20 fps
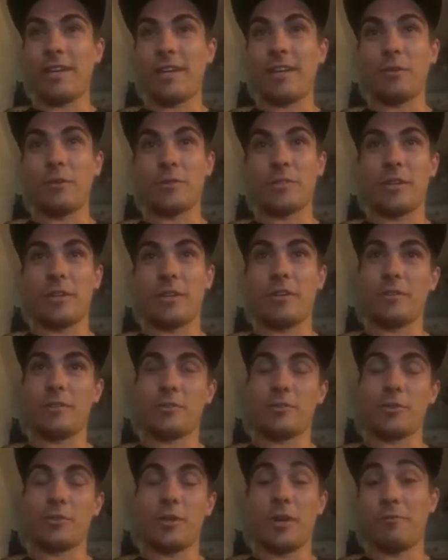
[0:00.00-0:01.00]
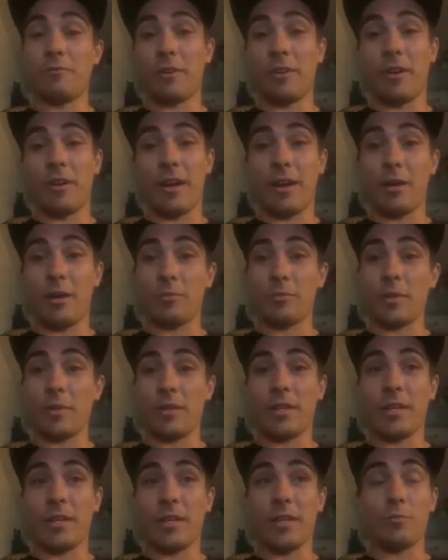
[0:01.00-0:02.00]
And I was all trying to figure out how I'm
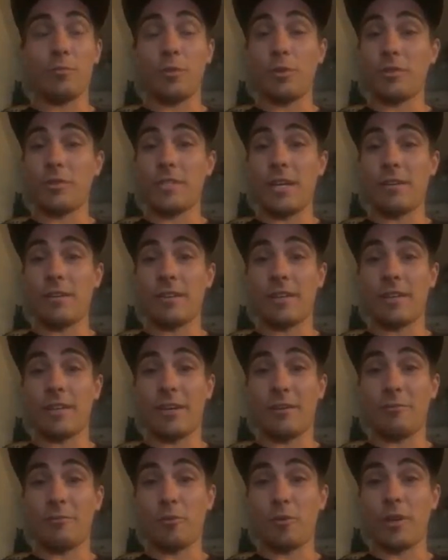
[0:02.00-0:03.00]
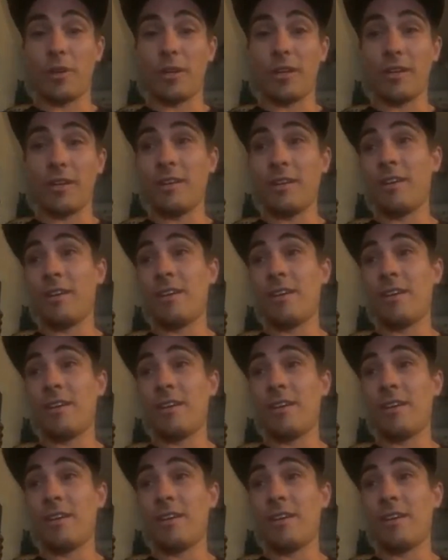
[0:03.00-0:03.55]
gonna get them both down to California.